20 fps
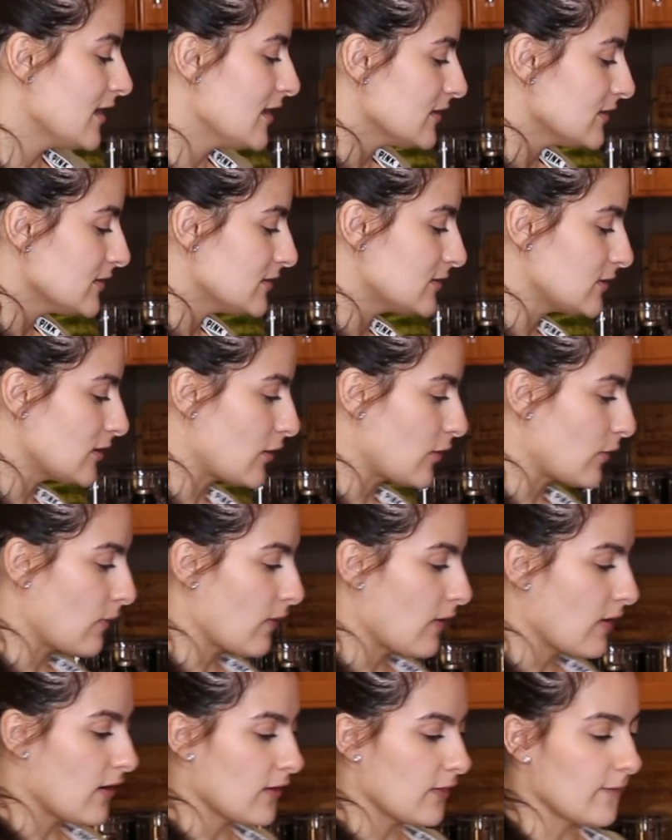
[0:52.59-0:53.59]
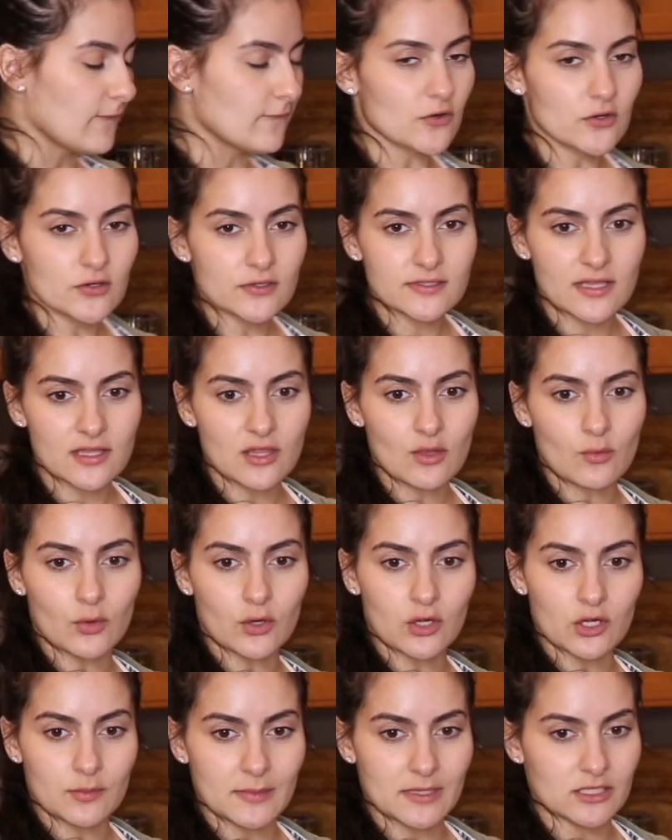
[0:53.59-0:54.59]
So the first thing that we're
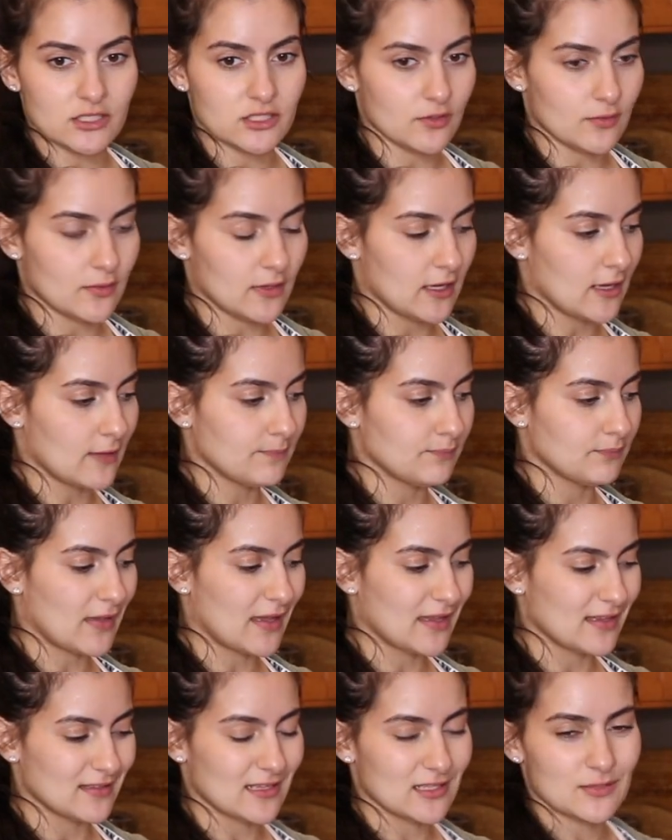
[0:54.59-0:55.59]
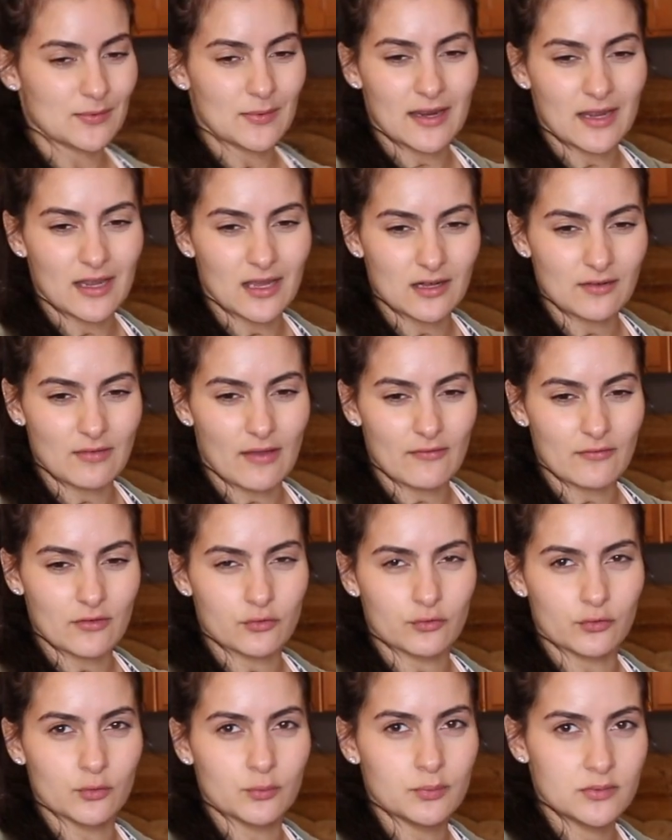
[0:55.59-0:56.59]
going to be doing, that's why I kind of have it
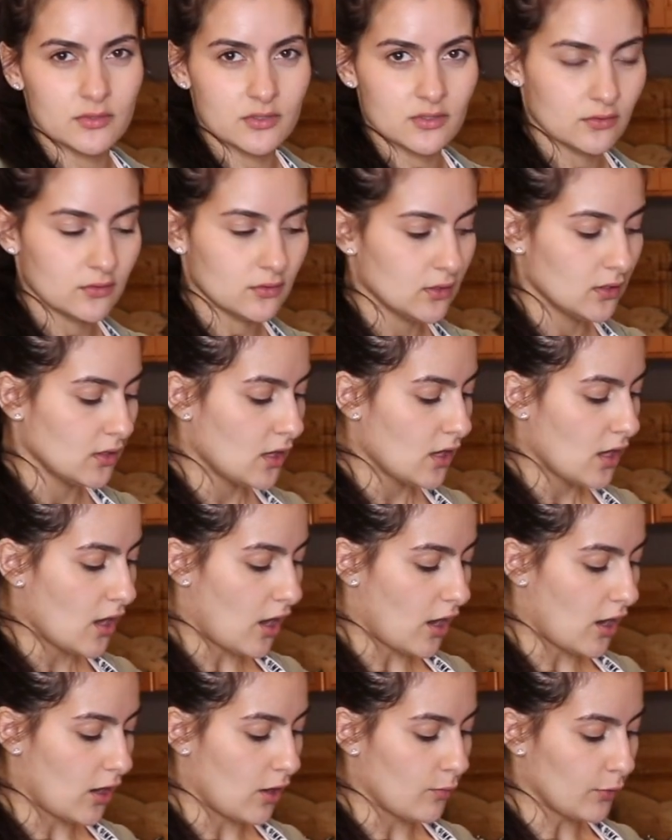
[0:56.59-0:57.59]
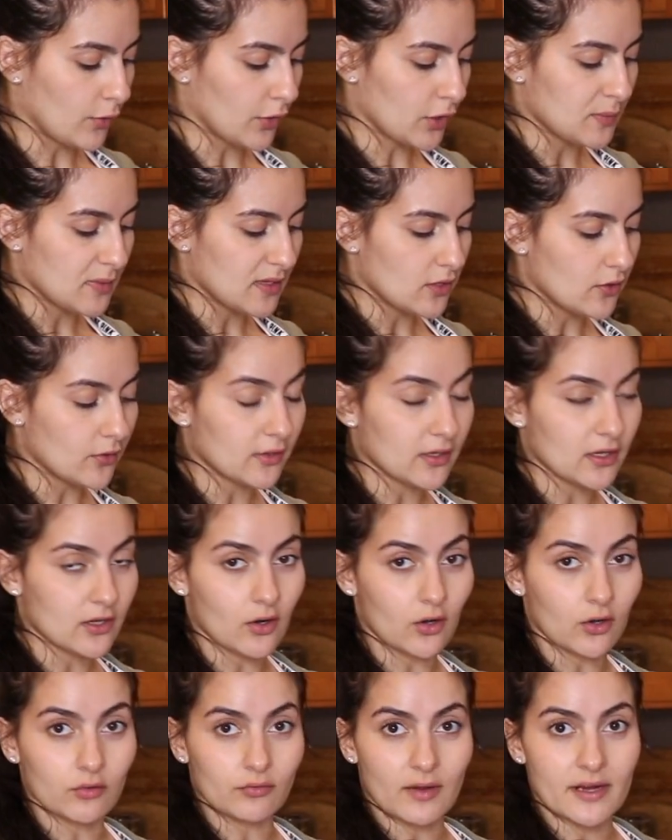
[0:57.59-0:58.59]
grouped, we're going to be cooking
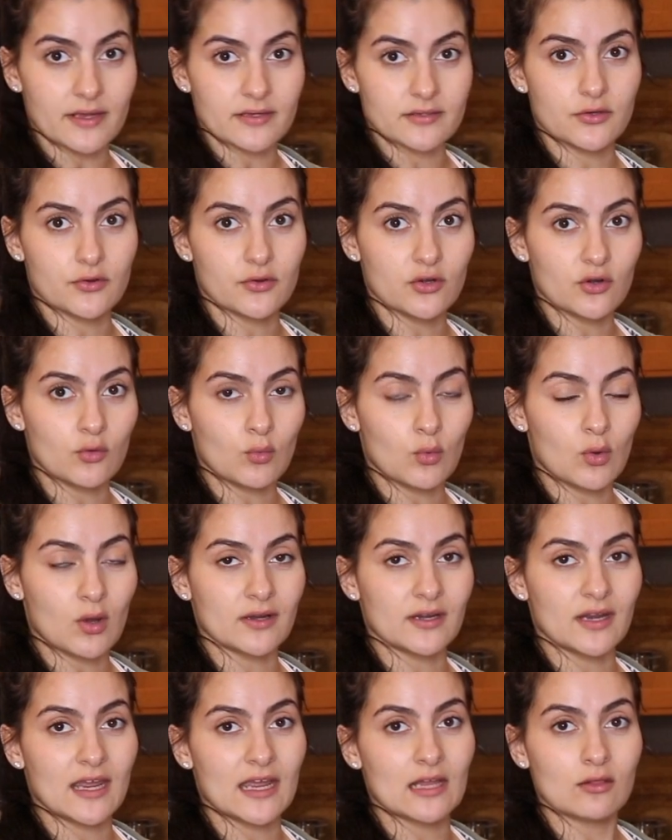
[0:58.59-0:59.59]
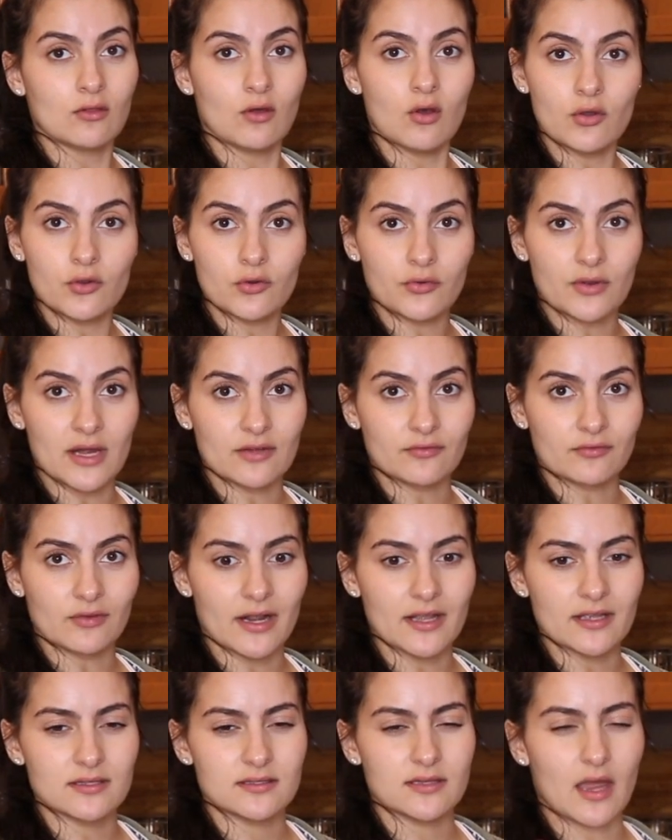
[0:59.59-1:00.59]
our rice. You're going to want a long grain
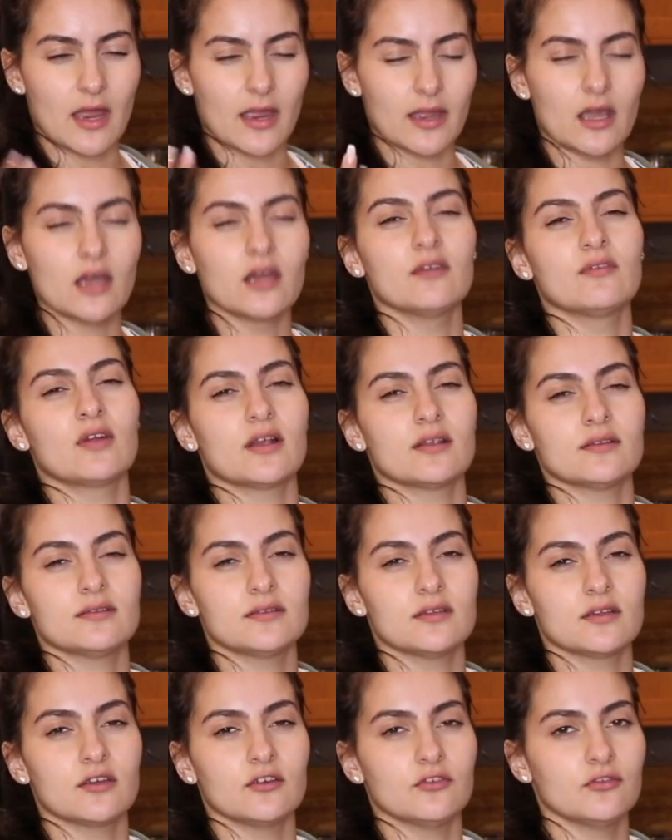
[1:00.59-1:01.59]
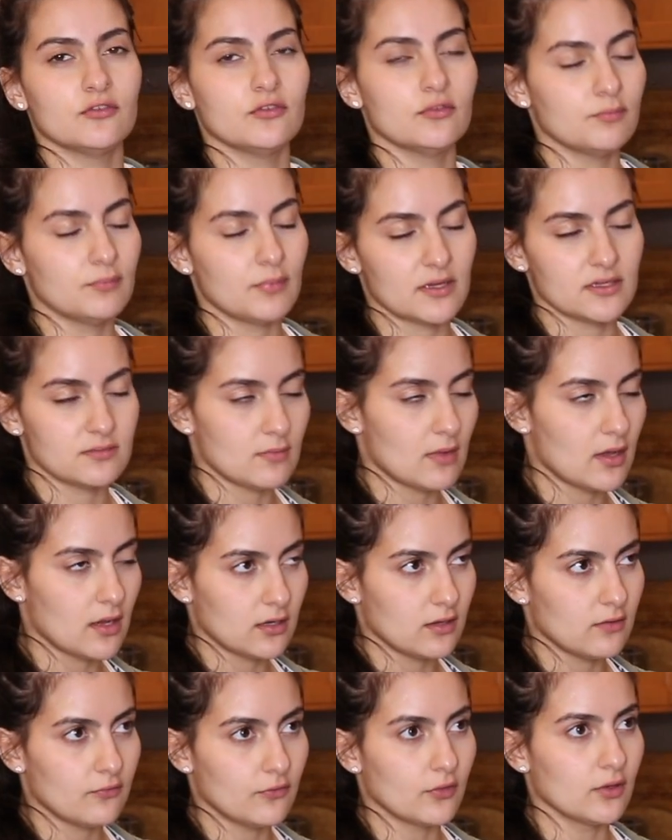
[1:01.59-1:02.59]
rice. I kind of got sick of
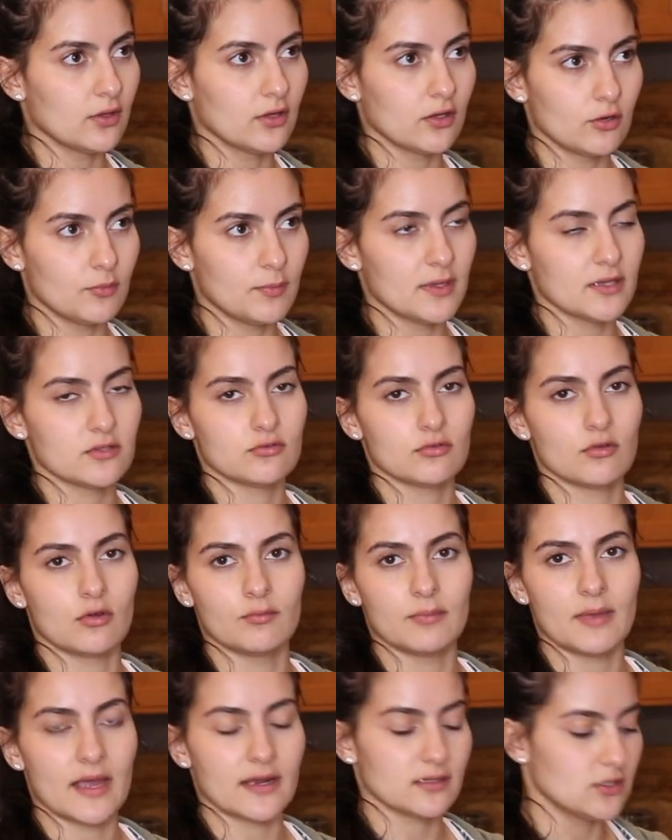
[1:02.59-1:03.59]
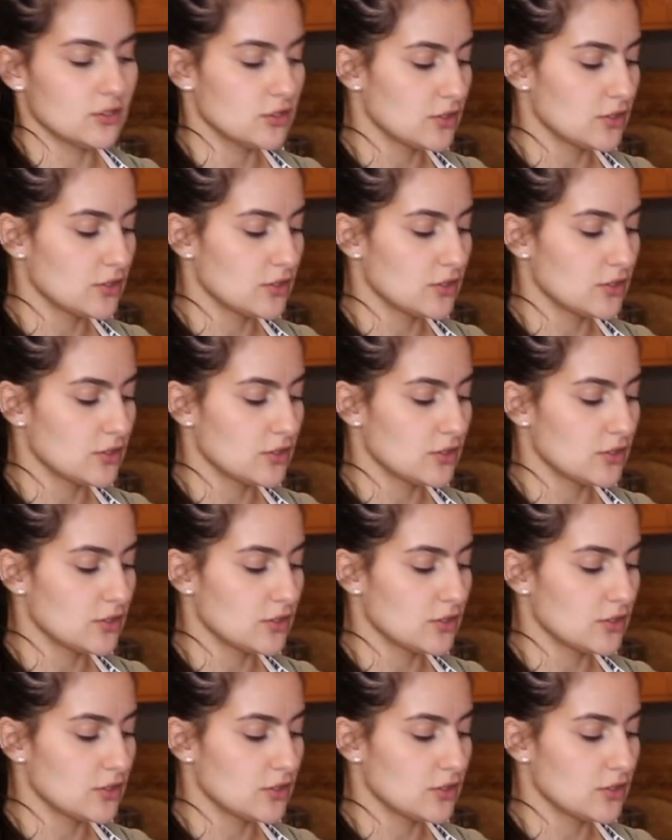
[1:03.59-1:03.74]
basmati for a little bit, so I'm back to